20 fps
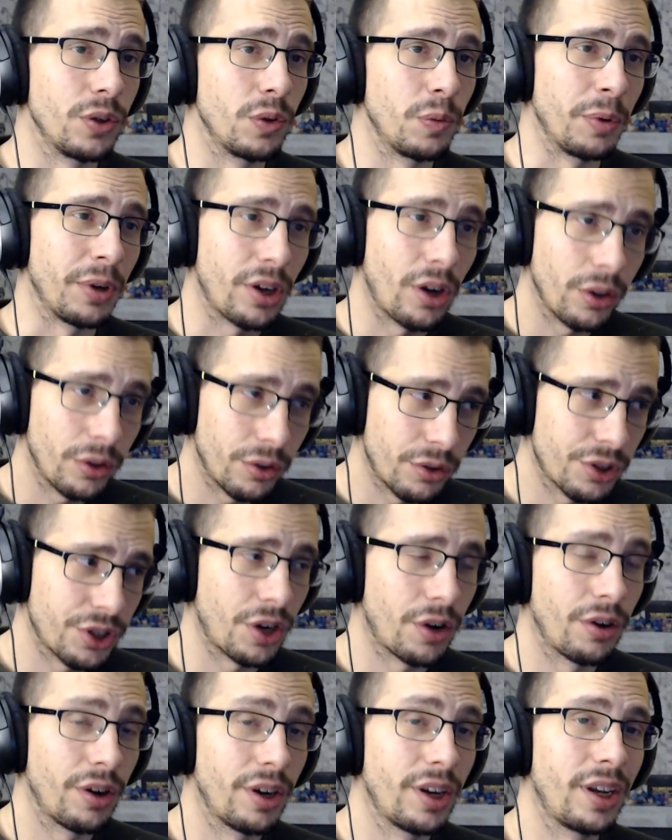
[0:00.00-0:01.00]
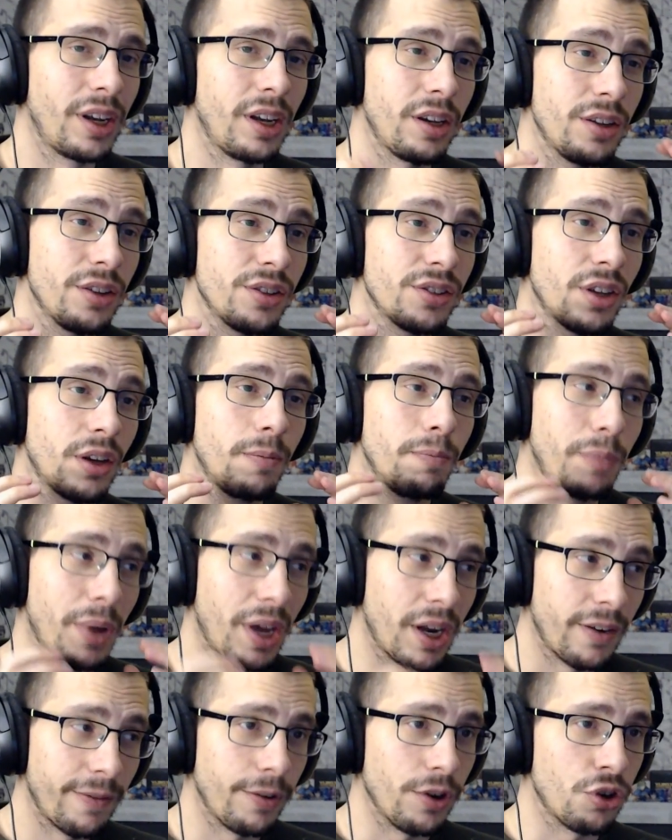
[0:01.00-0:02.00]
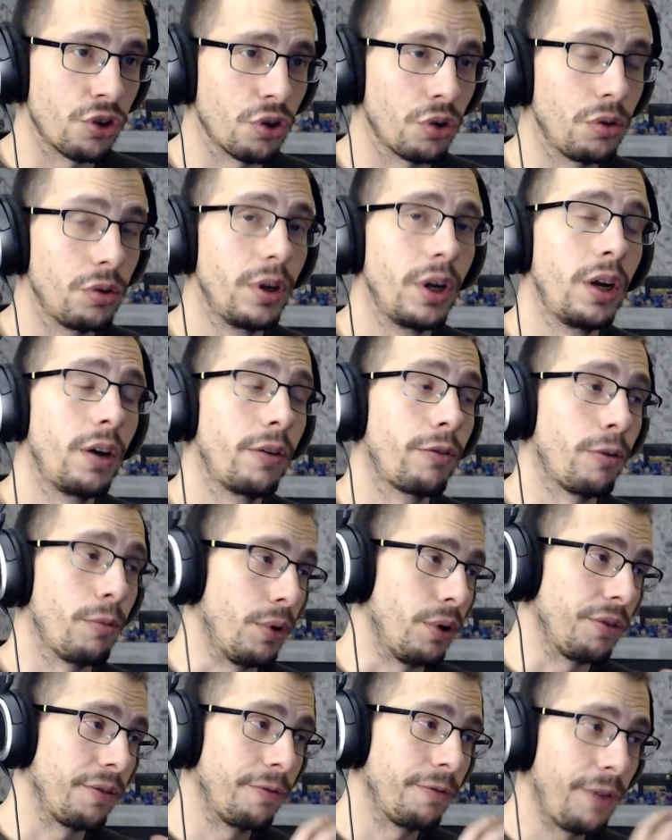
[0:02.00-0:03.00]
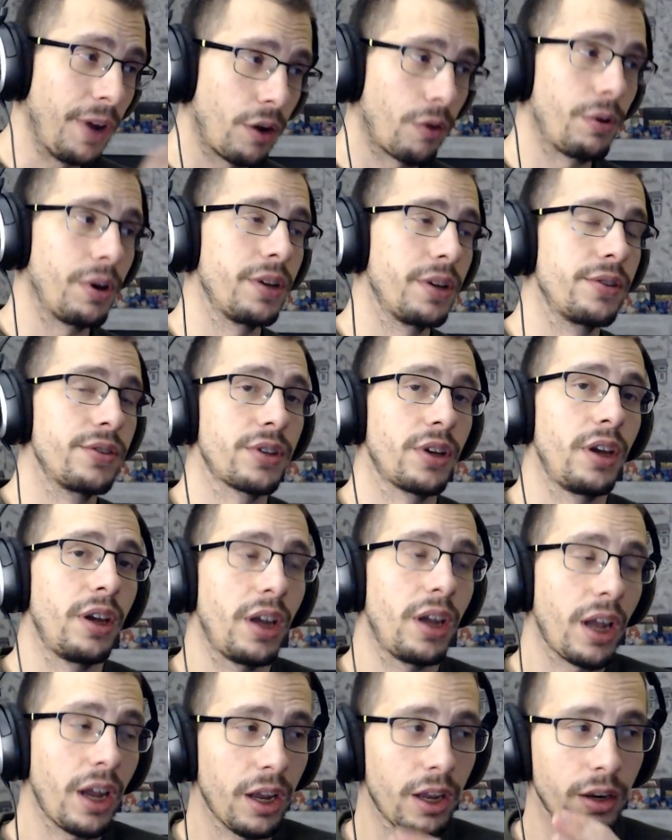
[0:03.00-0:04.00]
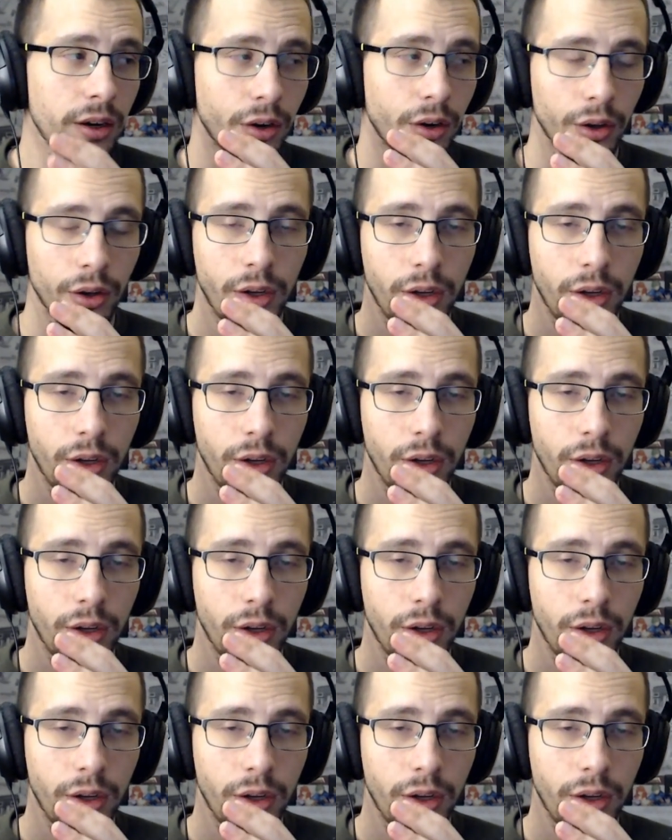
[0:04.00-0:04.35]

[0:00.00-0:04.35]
but color sharing is beneficial for both veterans and